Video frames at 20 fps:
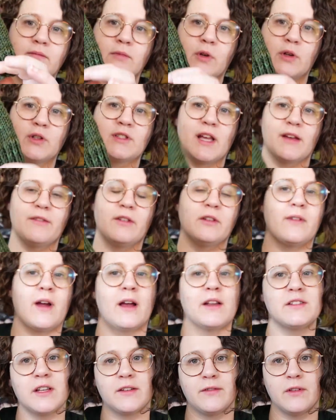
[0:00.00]

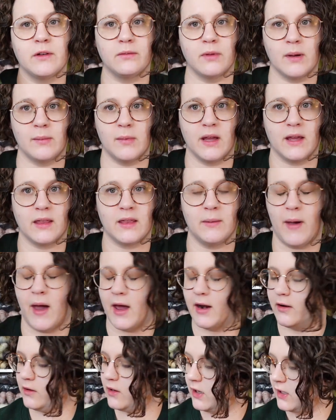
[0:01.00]
the ribbing, and the
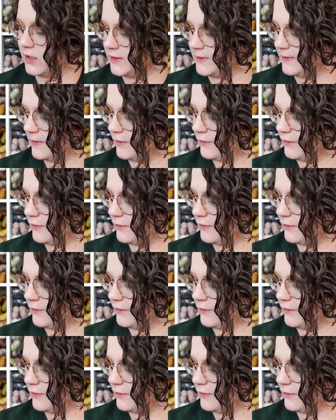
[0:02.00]
pattern calls for